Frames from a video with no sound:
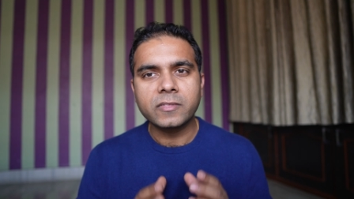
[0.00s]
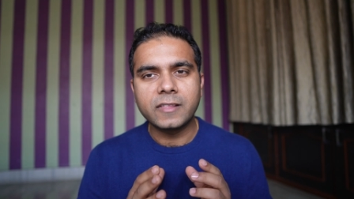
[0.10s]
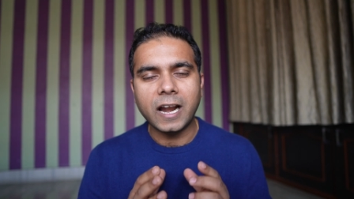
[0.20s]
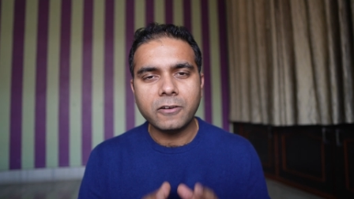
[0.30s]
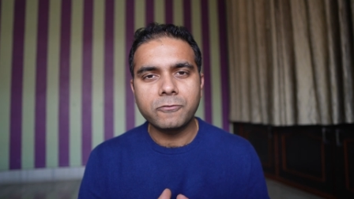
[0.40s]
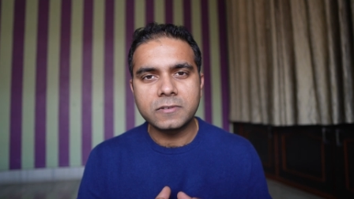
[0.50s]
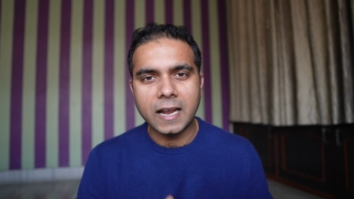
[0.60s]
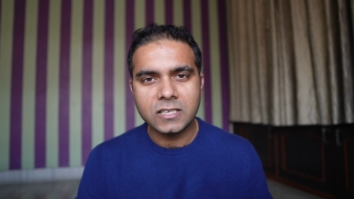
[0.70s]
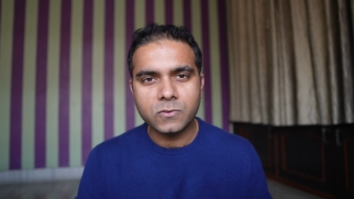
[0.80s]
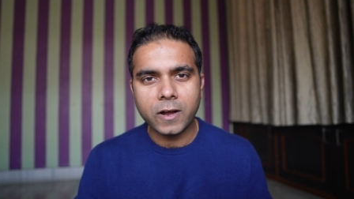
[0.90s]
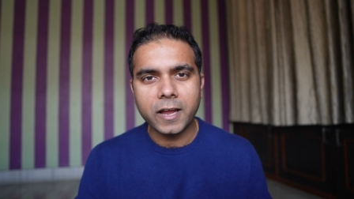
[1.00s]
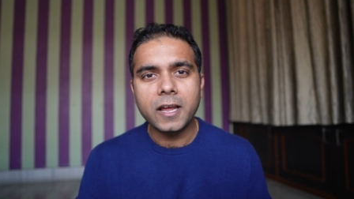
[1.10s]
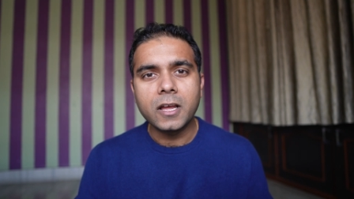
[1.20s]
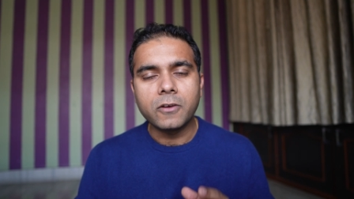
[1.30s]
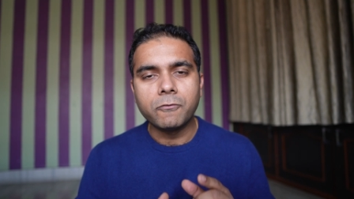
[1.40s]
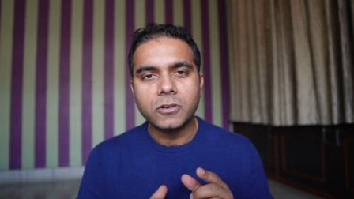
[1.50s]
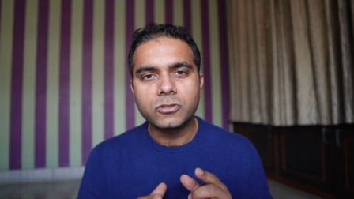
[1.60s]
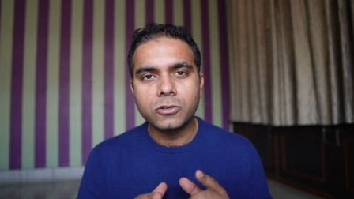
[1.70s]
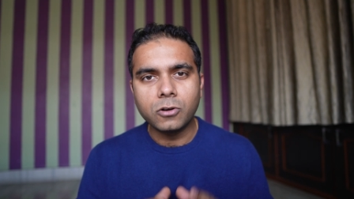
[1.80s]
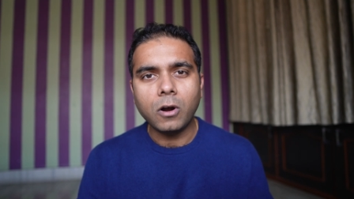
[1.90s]
That's why one
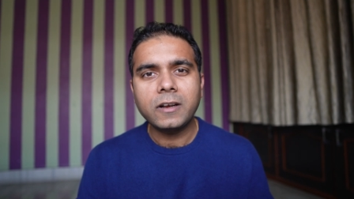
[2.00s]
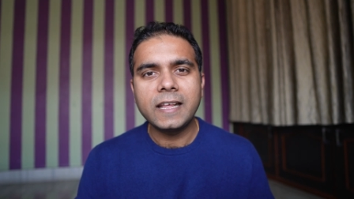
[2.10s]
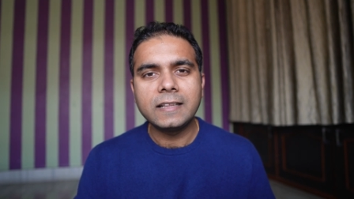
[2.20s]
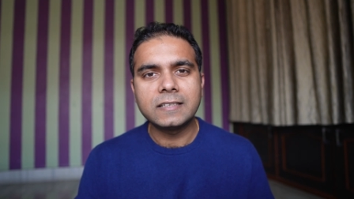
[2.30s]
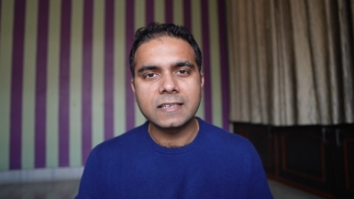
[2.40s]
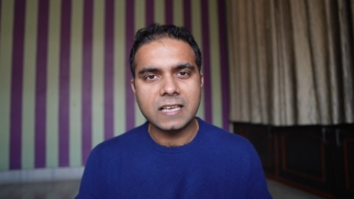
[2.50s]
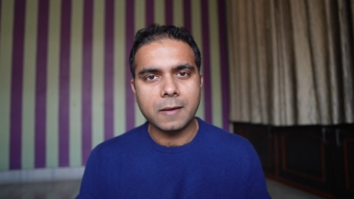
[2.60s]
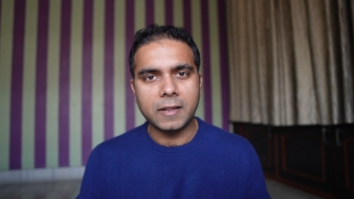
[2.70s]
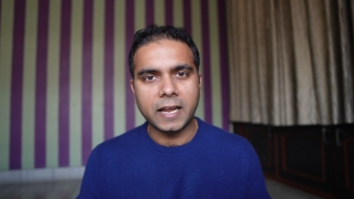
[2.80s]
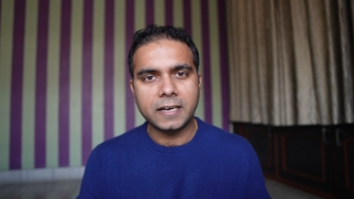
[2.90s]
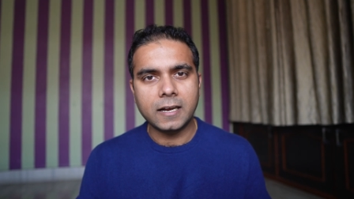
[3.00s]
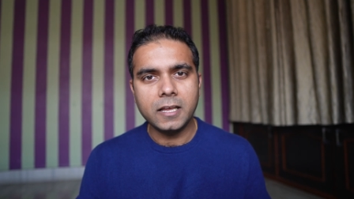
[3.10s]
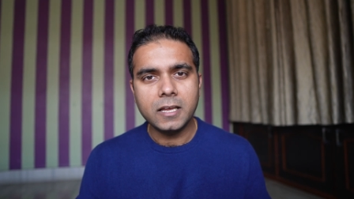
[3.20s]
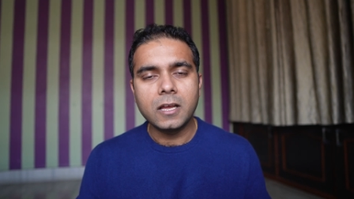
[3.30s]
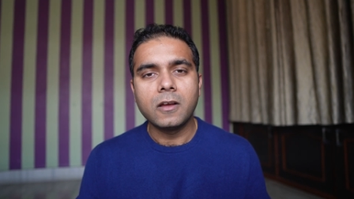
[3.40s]
should not take this exam lightly.